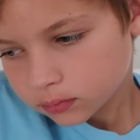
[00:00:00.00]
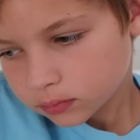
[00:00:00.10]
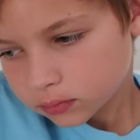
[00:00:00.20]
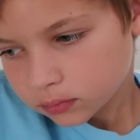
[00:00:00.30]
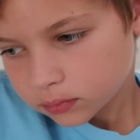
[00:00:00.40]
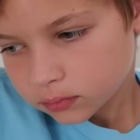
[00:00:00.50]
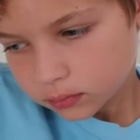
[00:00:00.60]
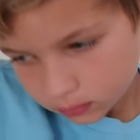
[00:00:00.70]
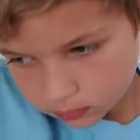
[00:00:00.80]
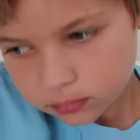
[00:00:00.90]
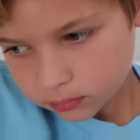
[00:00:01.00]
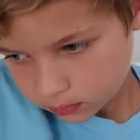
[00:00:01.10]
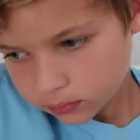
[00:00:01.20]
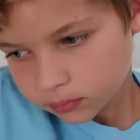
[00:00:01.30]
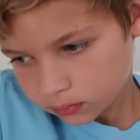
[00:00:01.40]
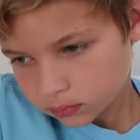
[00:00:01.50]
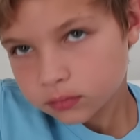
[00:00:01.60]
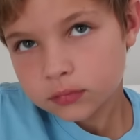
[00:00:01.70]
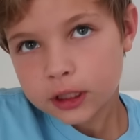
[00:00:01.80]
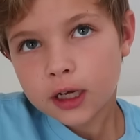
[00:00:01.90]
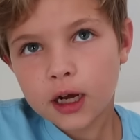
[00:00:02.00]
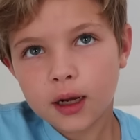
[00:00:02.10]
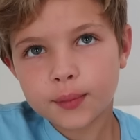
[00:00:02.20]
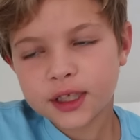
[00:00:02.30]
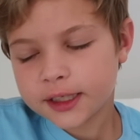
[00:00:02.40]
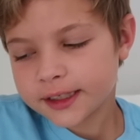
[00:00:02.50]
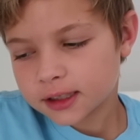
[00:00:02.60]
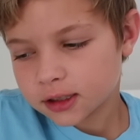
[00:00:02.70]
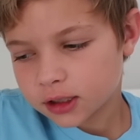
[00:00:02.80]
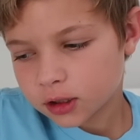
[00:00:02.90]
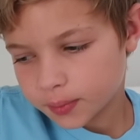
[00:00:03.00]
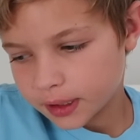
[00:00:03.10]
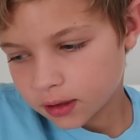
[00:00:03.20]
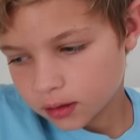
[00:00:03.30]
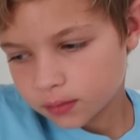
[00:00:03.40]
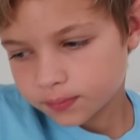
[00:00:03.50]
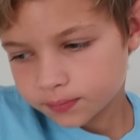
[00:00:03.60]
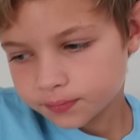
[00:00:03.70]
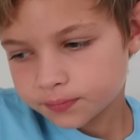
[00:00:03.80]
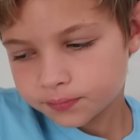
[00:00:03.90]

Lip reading: for you, right? So you're starting to get better. Getting